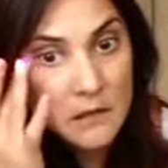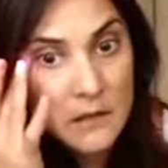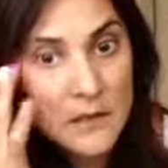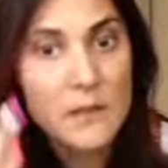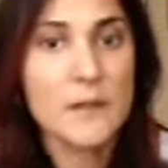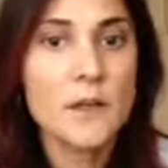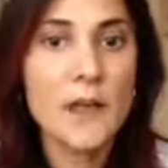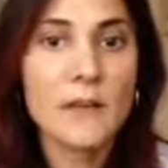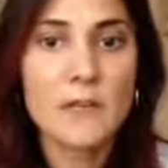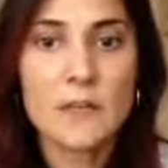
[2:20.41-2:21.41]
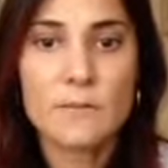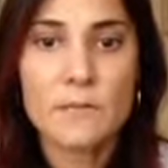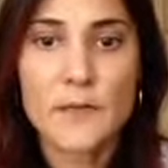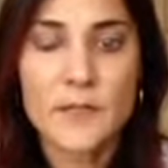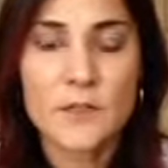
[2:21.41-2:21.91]
And there you have it.
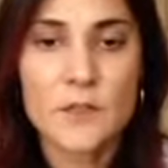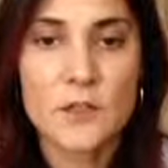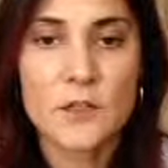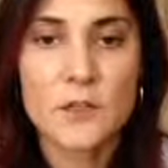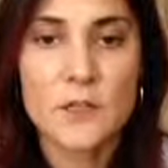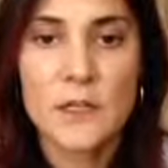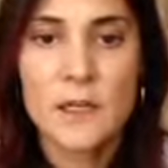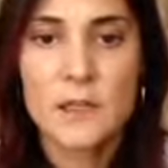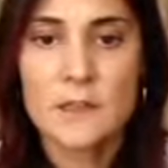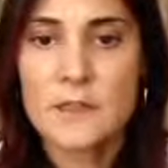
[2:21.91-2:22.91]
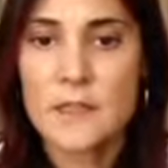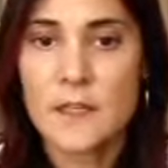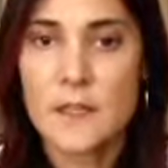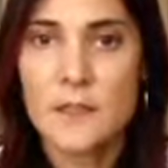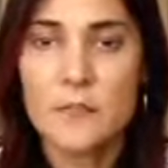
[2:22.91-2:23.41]
That's your
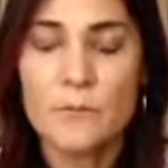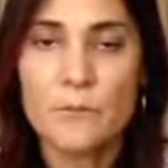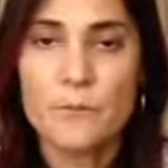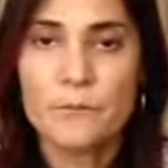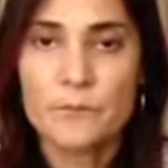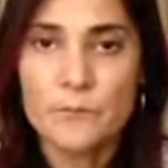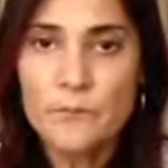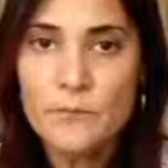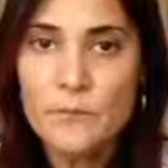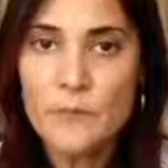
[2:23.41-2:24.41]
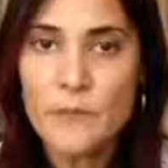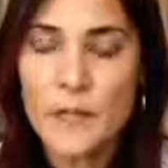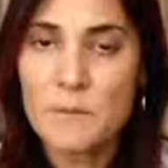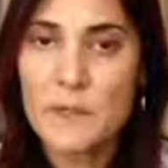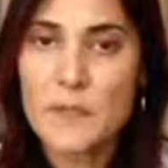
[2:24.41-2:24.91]
concealer.
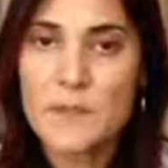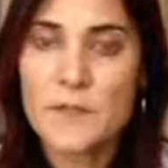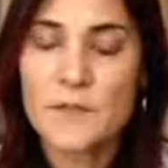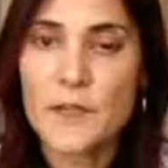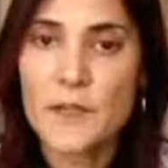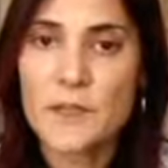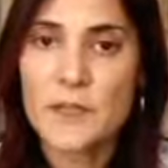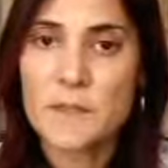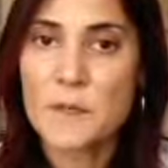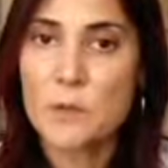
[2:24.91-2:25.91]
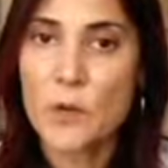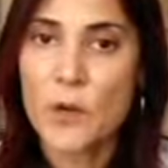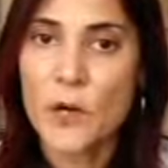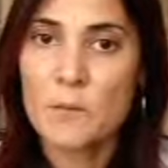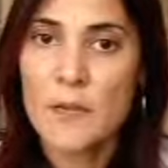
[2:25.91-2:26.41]
And because your fingertips are
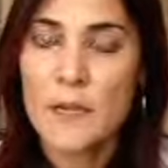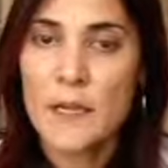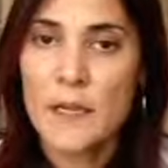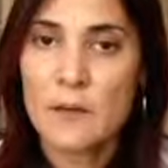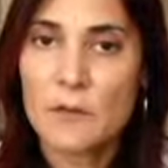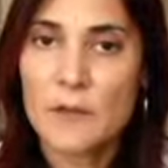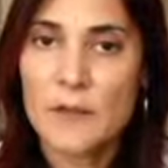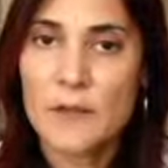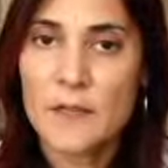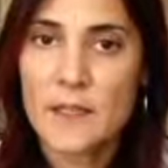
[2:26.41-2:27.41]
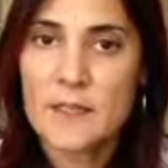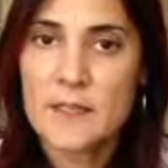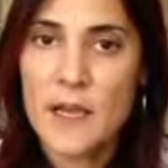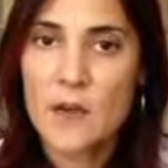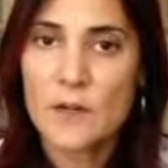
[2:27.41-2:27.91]
warm, it really thins
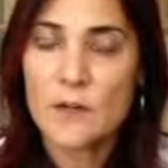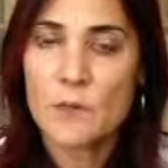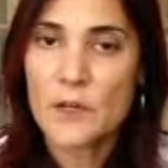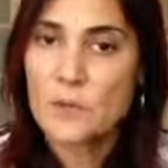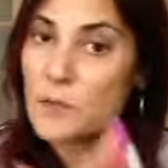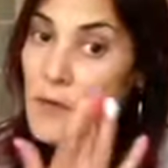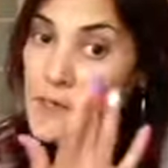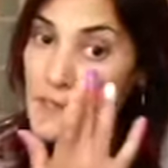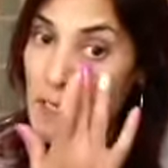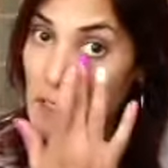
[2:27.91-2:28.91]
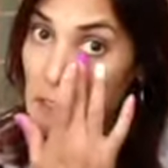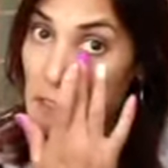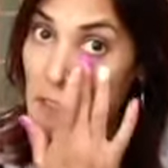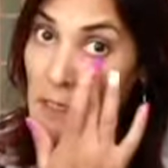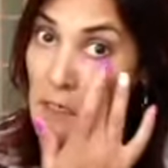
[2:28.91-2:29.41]
out, and when you press in,
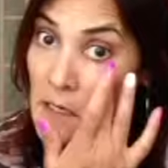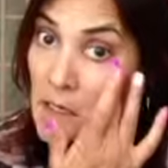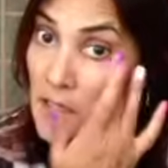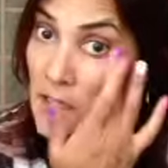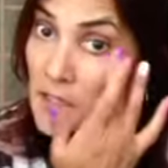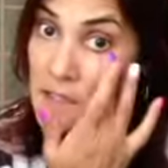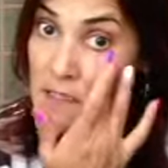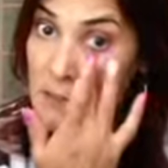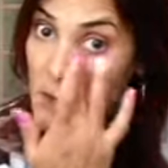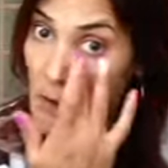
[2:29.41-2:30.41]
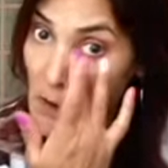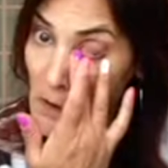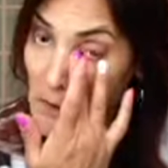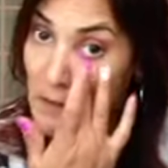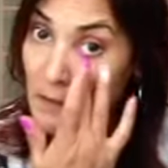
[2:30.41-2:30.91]
it gets into
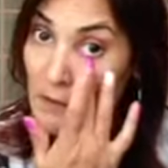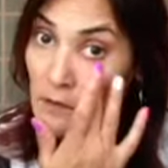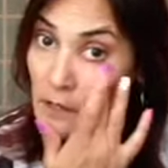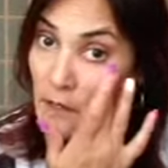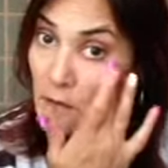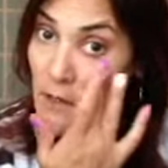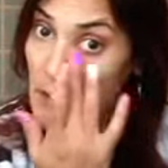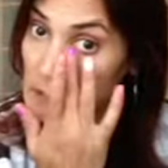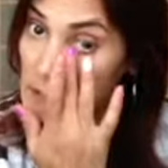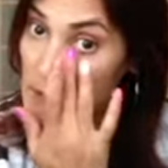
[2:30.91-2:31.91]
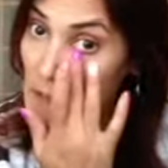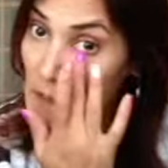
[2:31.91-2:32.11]
all the little areas